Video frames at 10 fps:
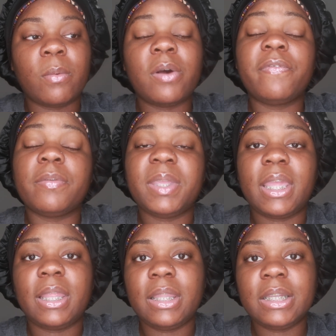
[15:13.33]
well, for
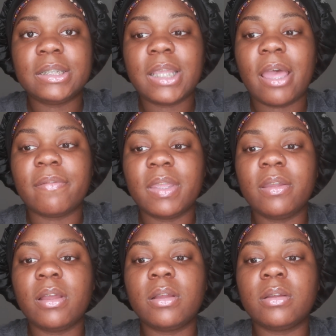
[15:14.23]
me at least,
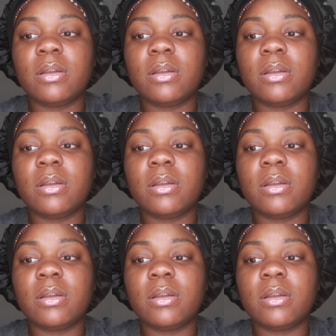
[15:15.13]
having